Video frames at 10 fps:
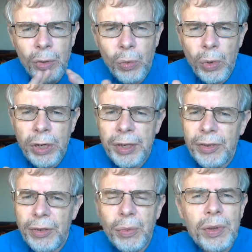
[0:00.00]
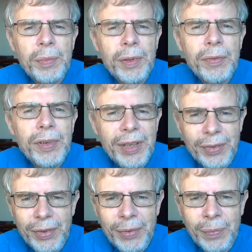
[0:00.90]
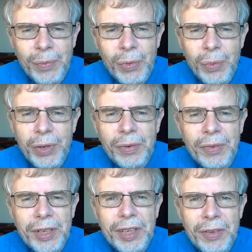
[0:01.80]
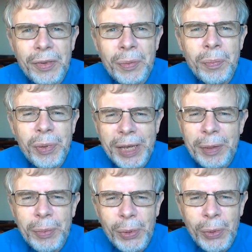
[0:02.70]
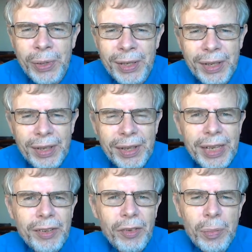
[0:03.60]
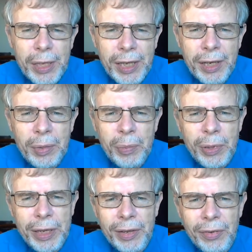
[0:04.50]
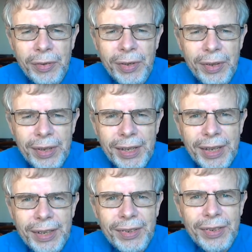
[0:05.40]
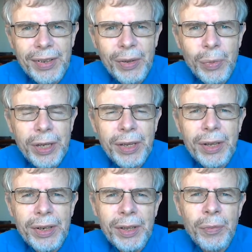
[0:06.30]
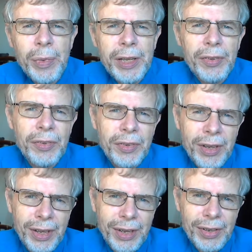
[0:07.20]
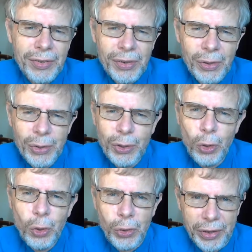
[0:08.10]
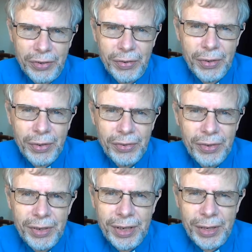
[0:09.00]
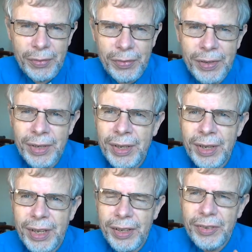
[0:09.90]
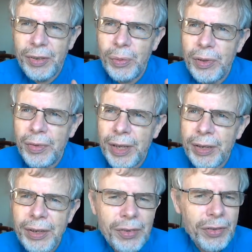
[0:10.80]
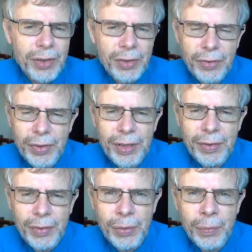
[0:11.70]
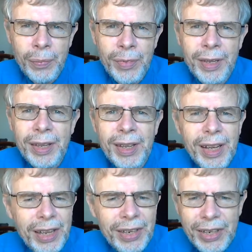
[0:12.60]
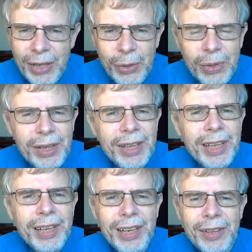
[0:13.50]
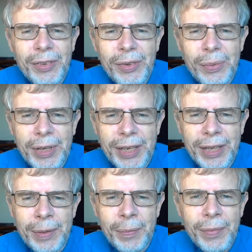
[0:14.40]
One is that we've been forgiven. We are a forgiven people. That's the beginning place. And, and we can't even make a start on the glories of the Christian life until we've had our sins forgiven and know that they're cleansed away